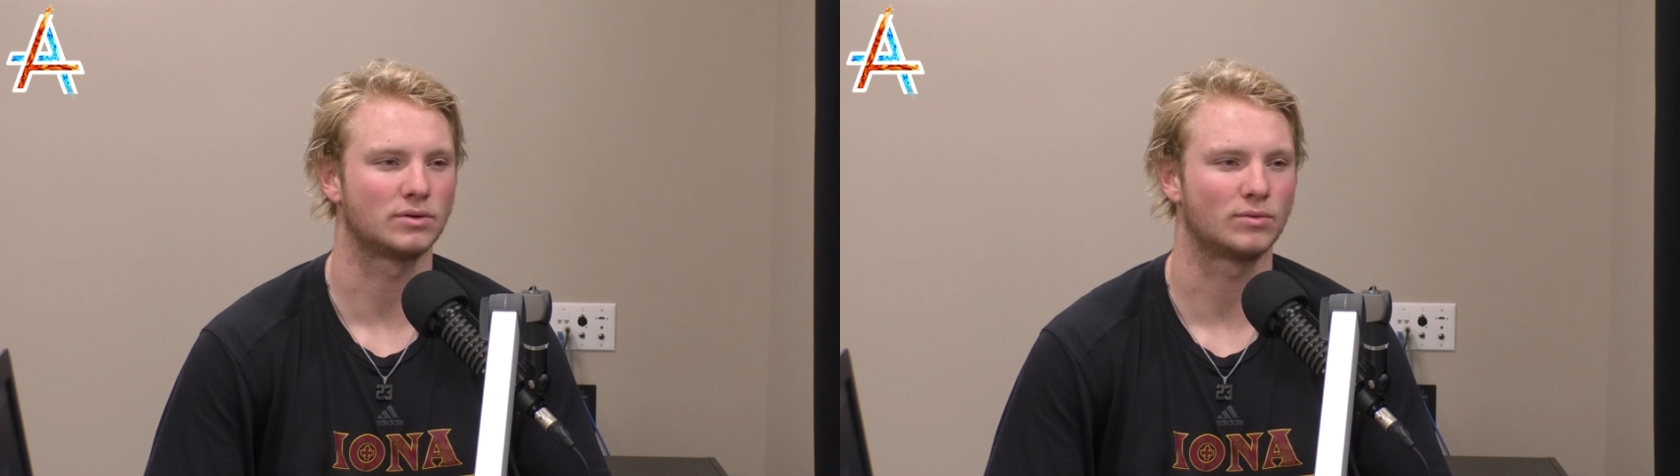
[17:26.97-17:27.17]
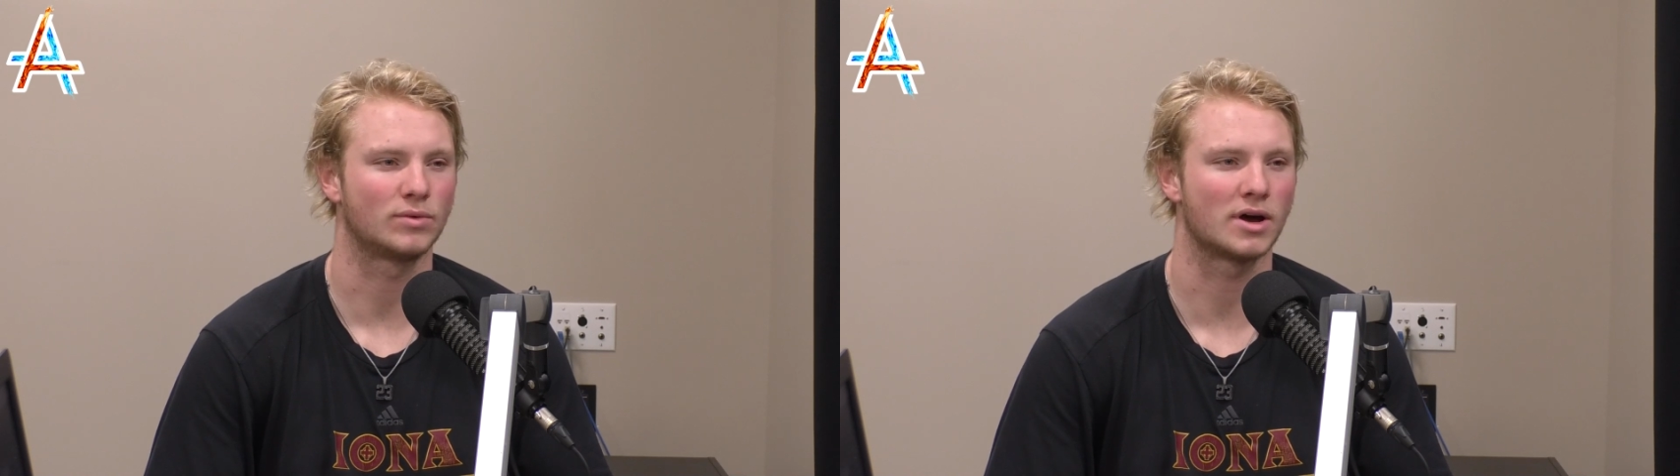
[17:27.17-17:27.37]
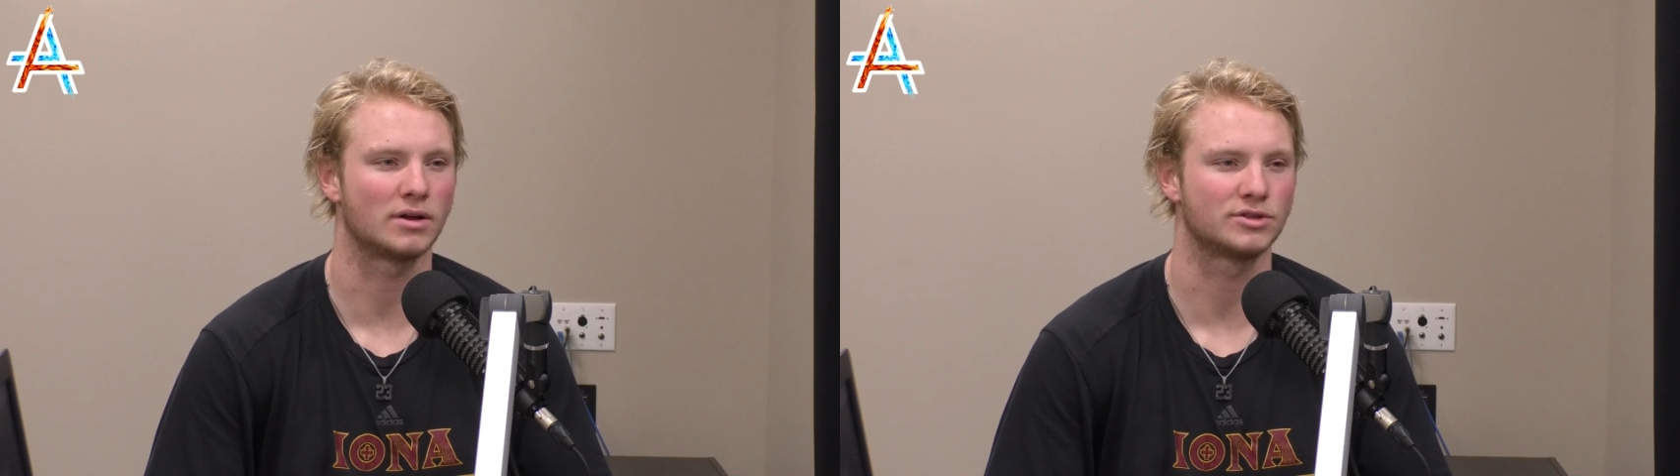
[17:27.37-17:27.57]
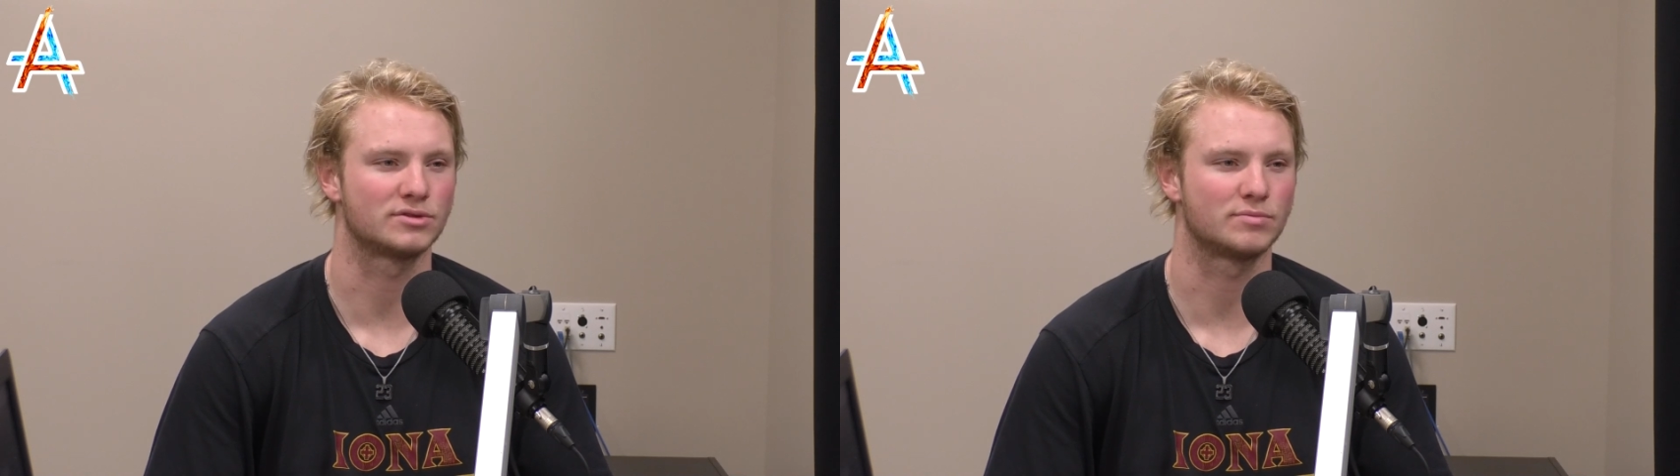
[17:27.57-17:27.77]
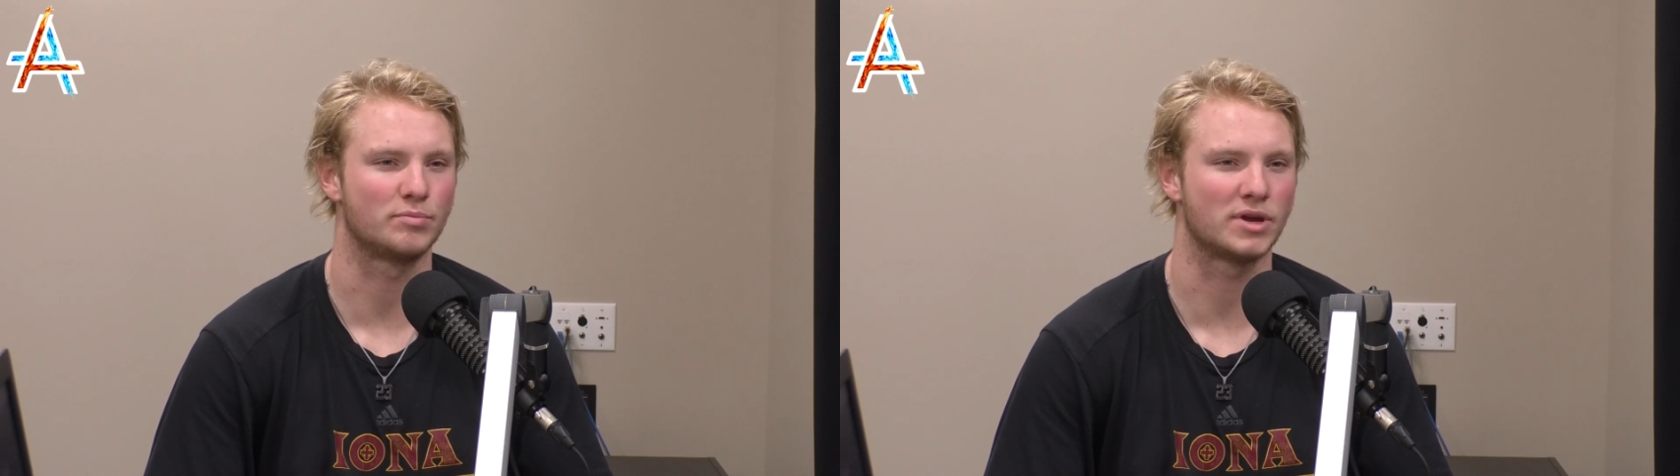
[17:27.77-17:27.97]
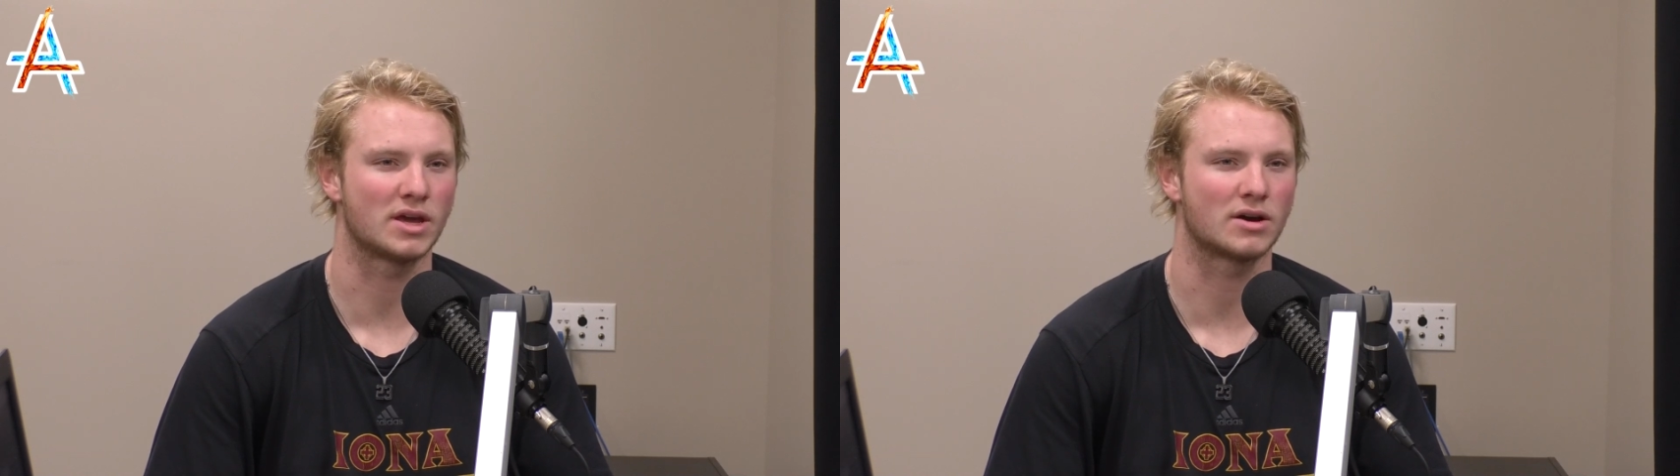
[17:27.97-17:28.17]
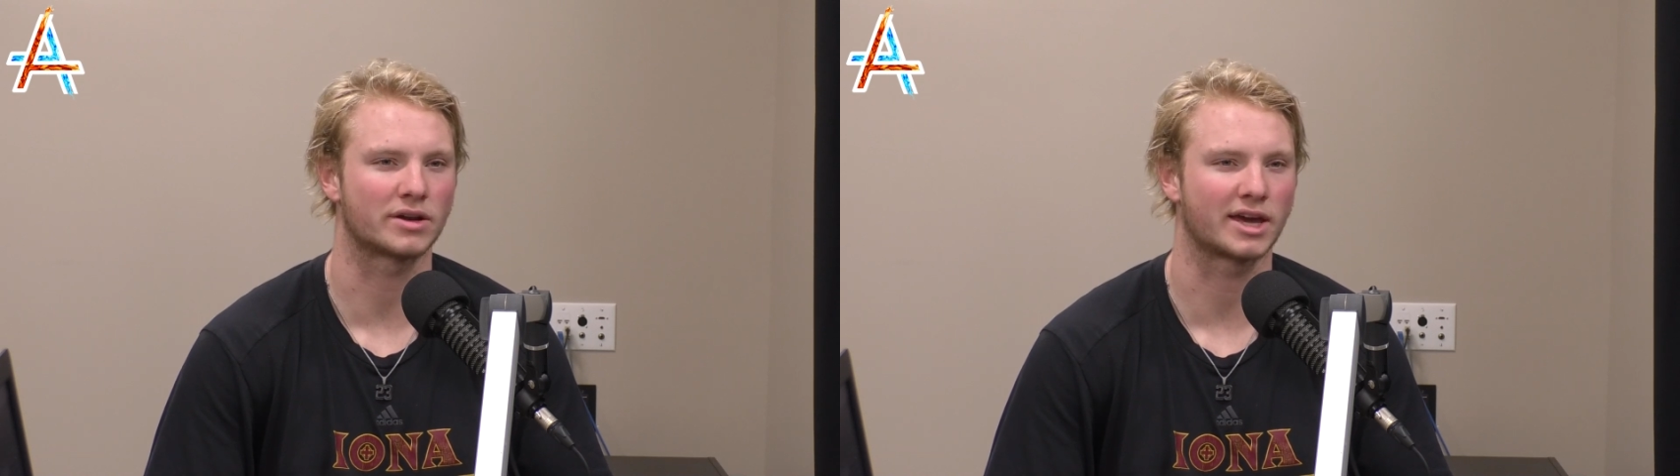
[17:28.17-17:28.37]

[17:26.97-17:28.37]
while just being on a